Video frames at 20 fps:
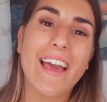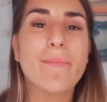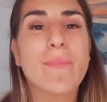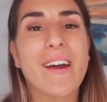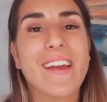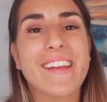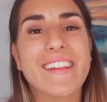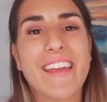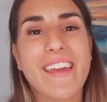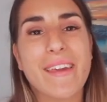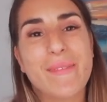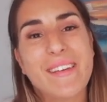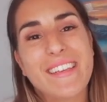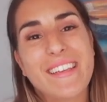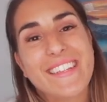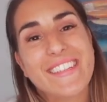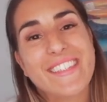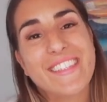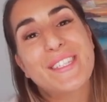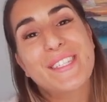my name
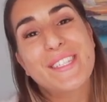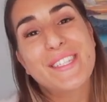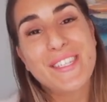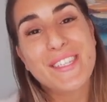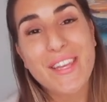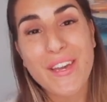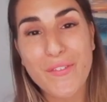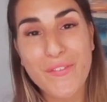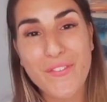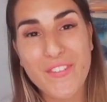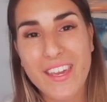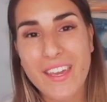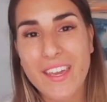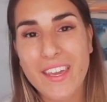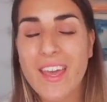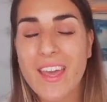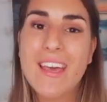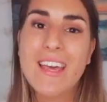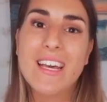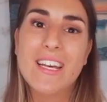is Sophie.
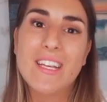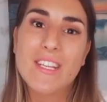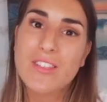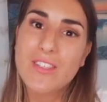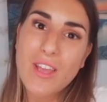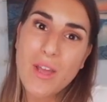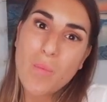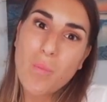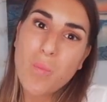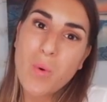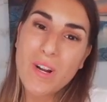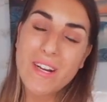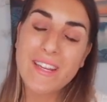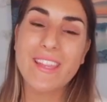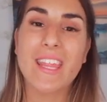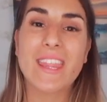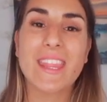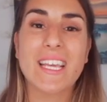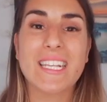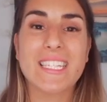So one of
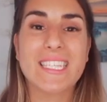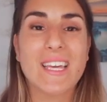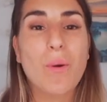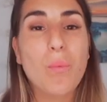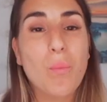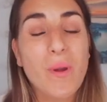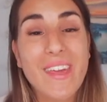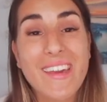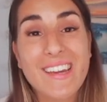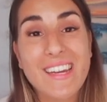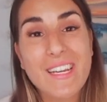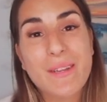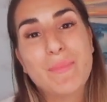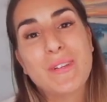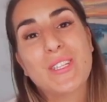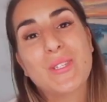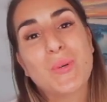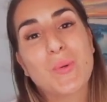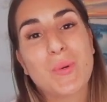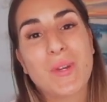the things that we're going to be
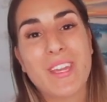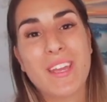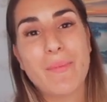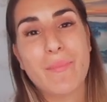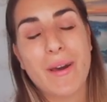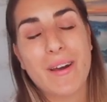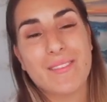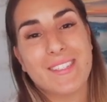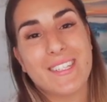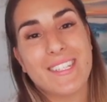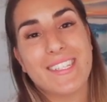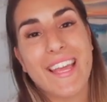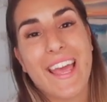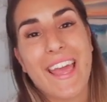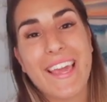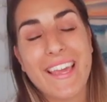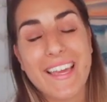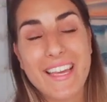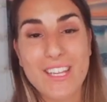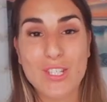talking about
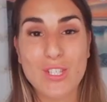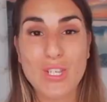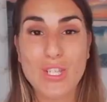today is